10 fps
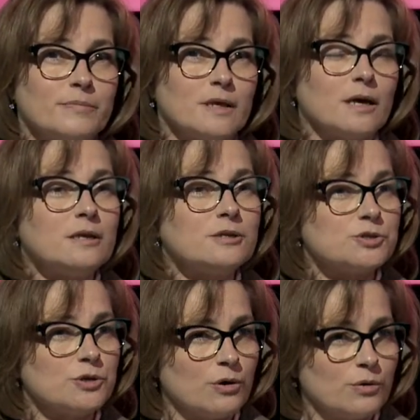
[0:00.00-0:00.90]
getting
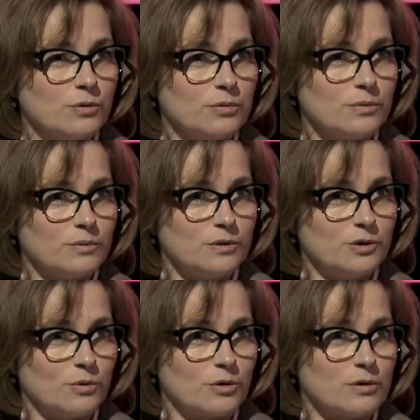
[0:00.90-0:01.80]
to know
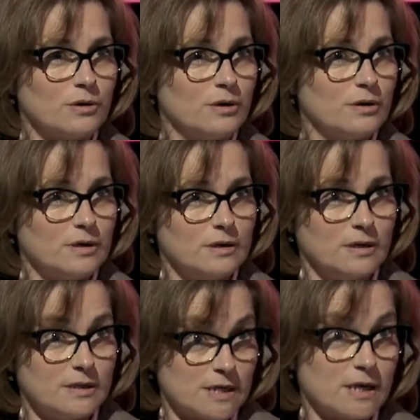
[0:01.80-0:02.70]
your
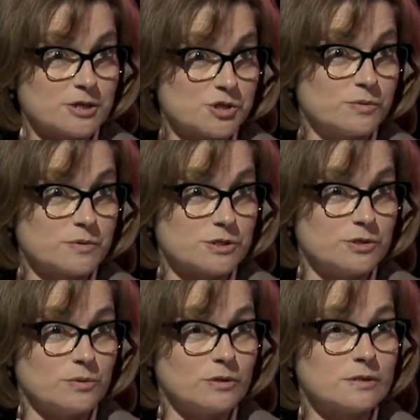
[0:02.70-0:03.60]
international
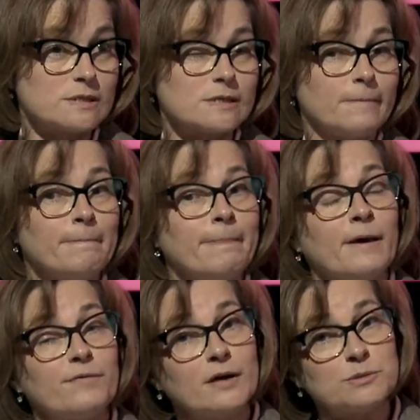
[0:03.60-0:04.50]
students.
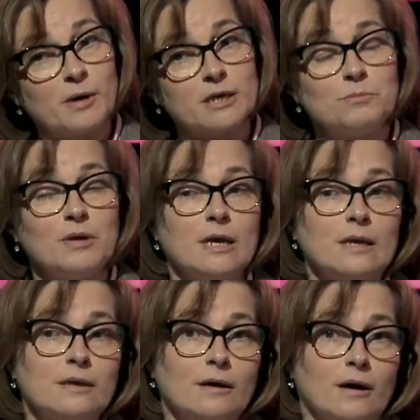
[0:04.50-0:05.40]
That might
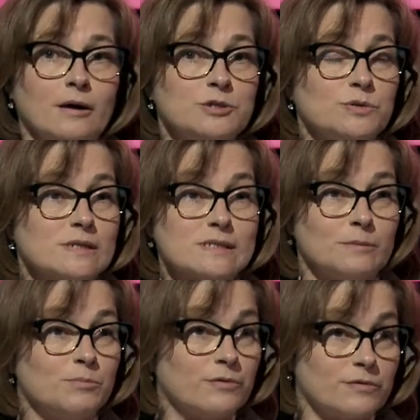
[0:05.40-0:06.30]
mean doing simple